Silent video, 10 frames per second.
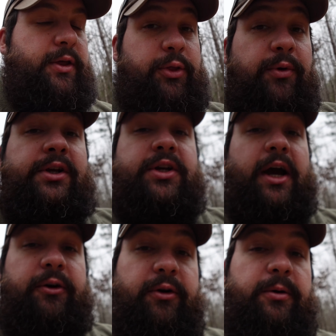
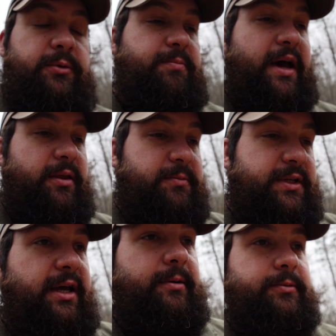3-shot groups by
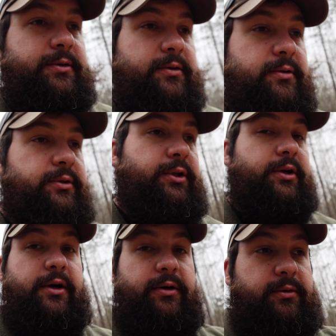themselves
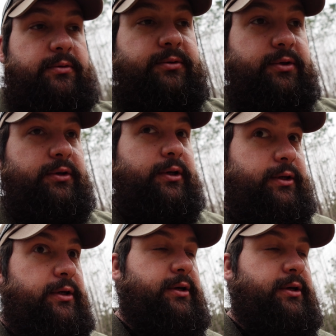look good.